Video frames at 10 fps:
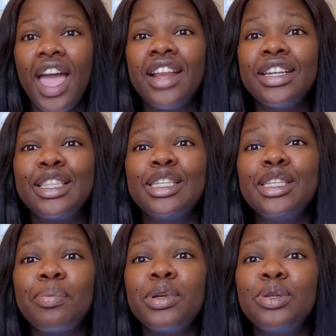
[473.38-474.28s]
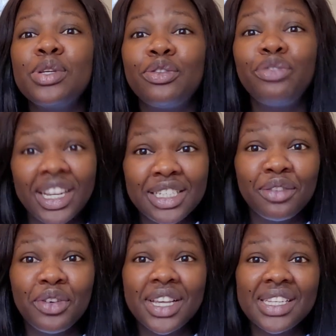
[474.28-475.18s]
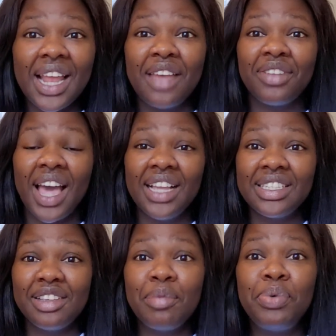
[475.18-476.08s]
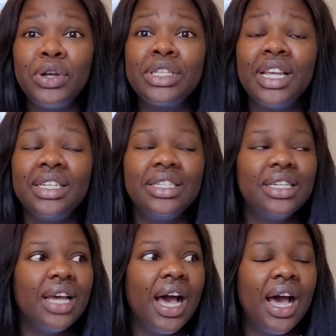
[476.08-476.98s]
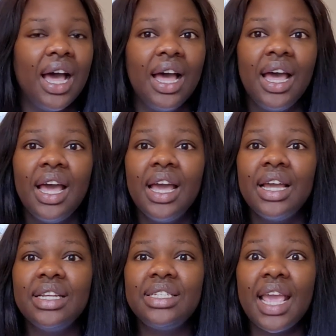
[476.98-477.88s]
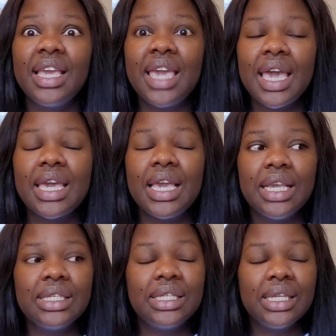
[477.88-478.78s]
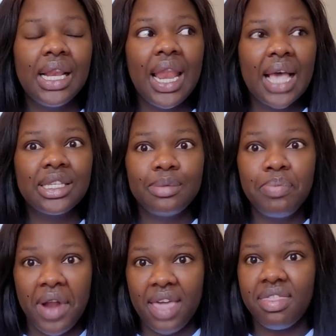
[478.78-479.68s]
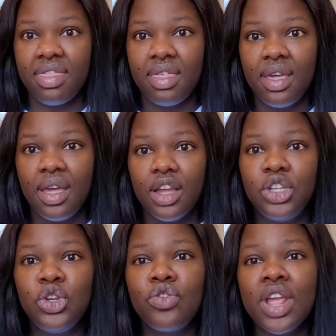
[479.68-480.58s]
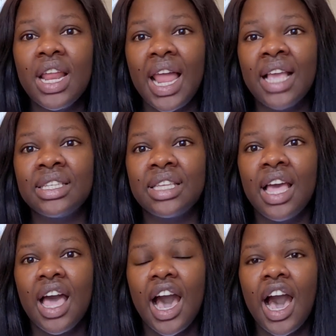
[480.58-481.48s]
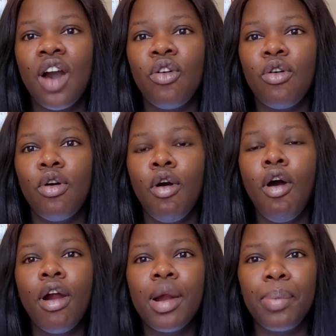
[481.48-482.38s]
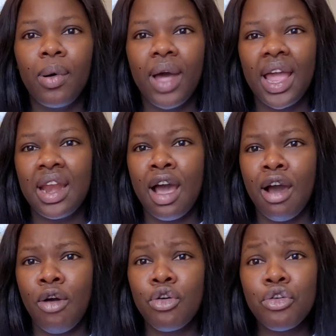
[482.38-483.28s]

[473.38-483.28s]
and this is a person who's fighting for his life guys a person uh taking his last breath do you realize how horrible and how